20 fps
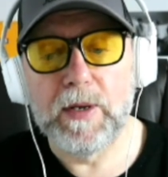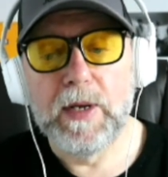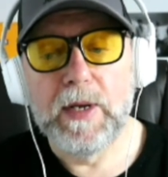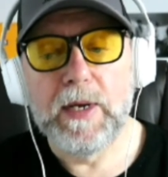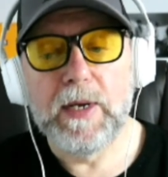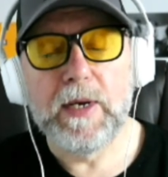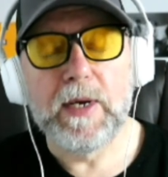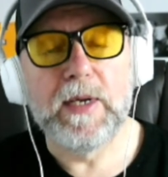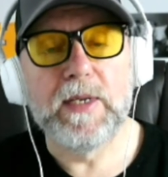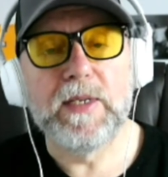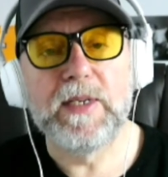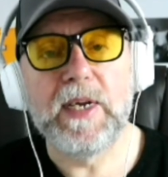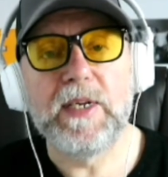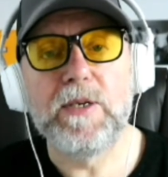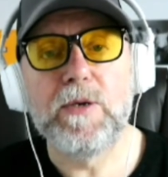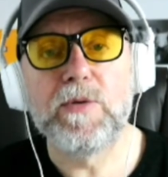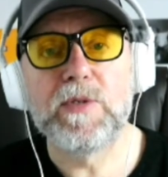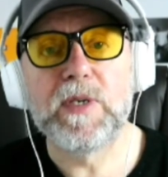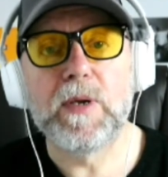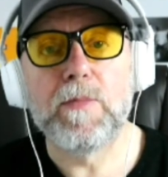
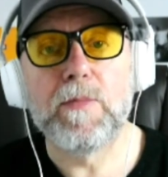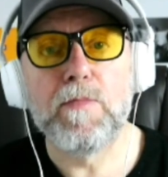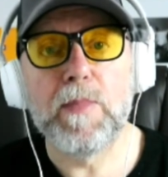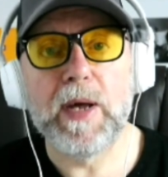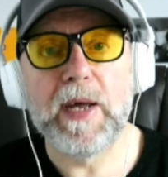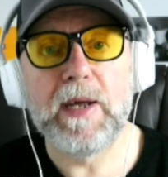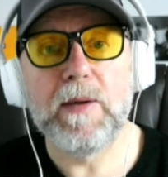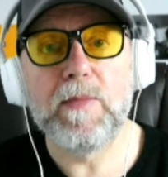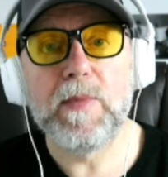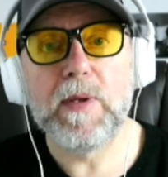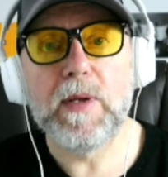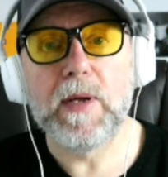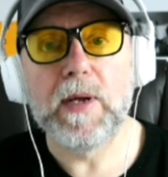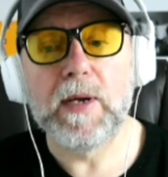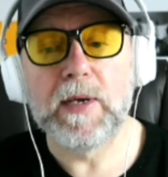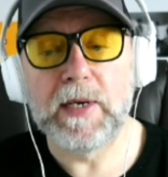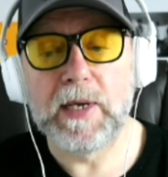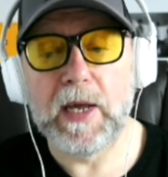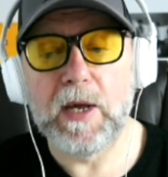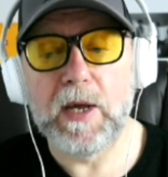continues to maim
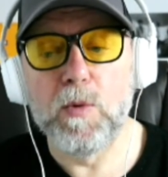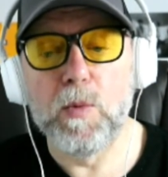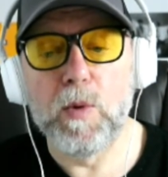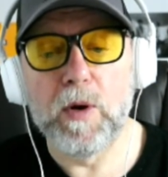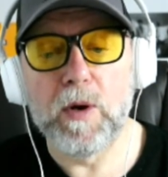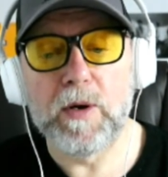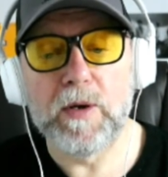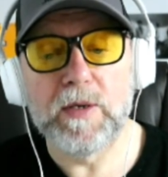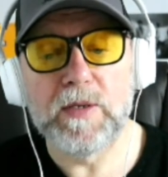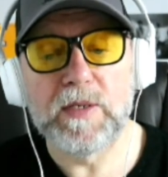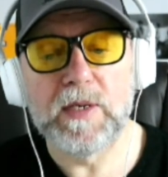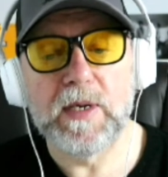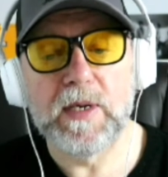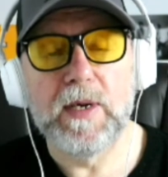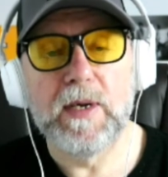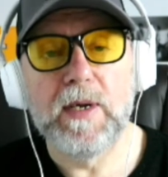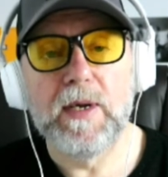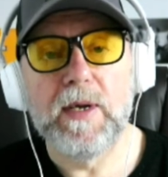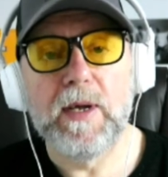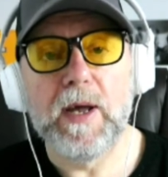and kill workers
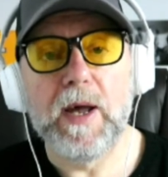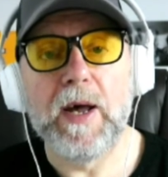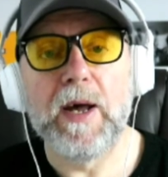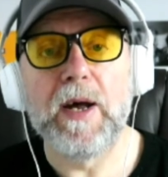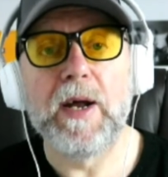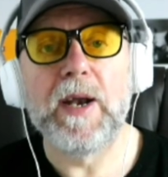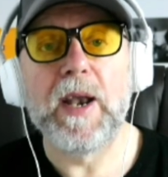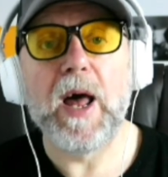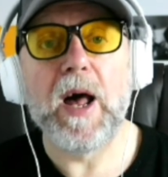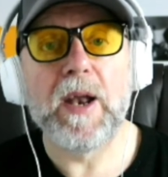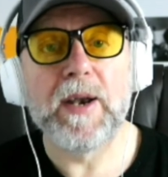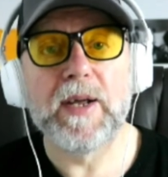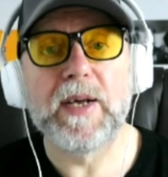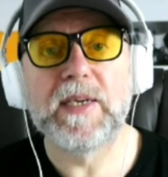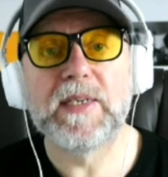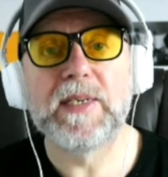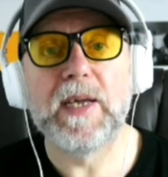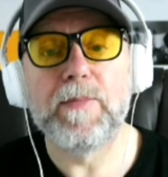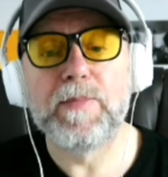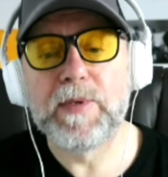at an
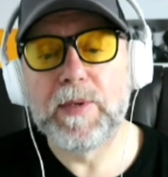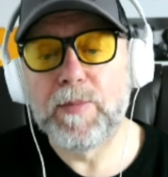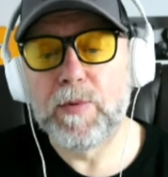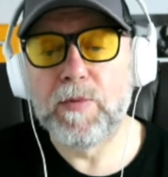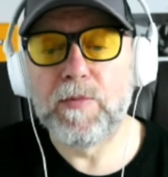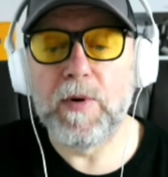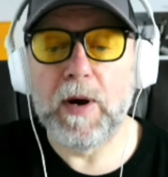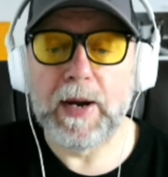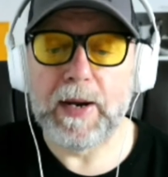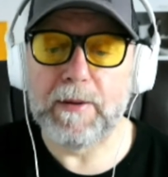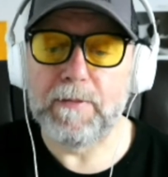unacceptable rate.